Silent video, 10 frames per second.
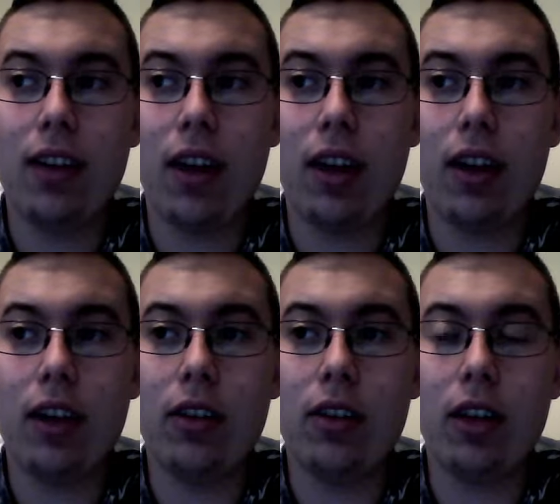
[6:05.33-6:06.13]

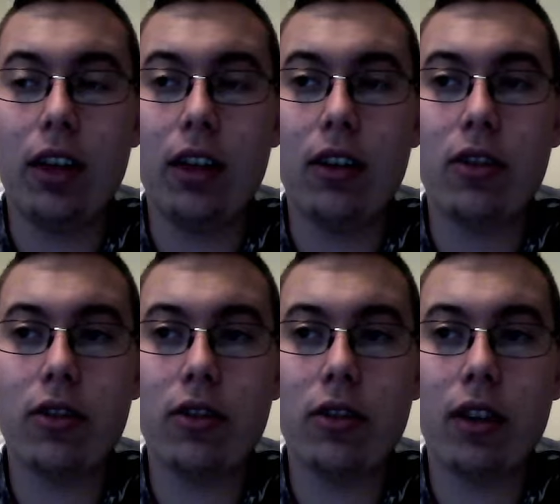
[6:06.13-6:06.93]
and the gears
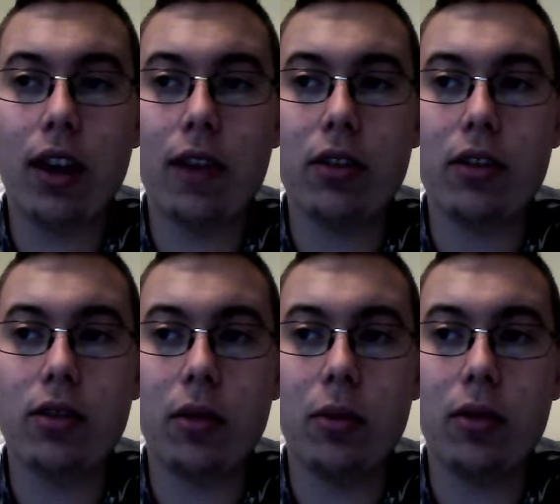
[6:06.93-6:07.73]
are having
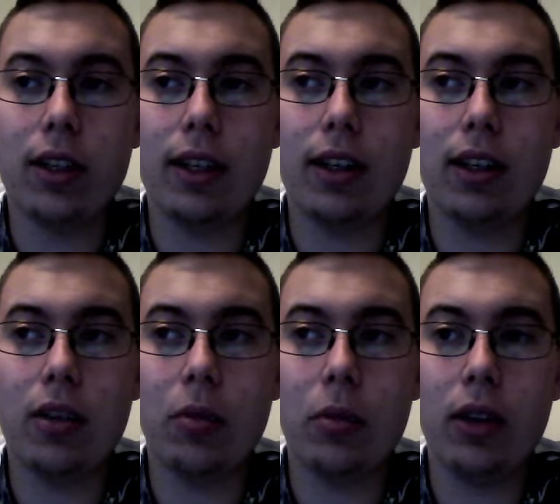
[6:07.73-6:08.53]
trouble getting
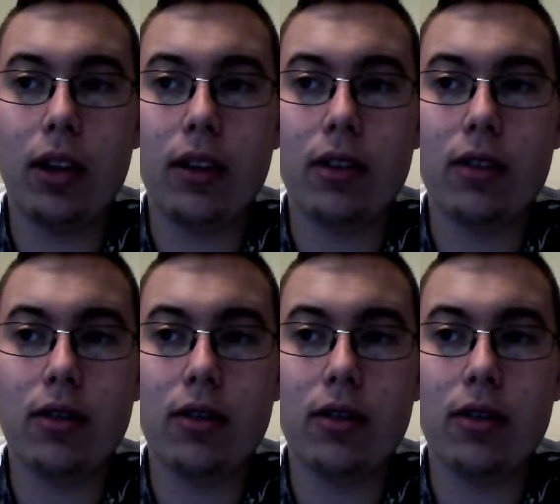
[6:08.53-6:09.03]
into place.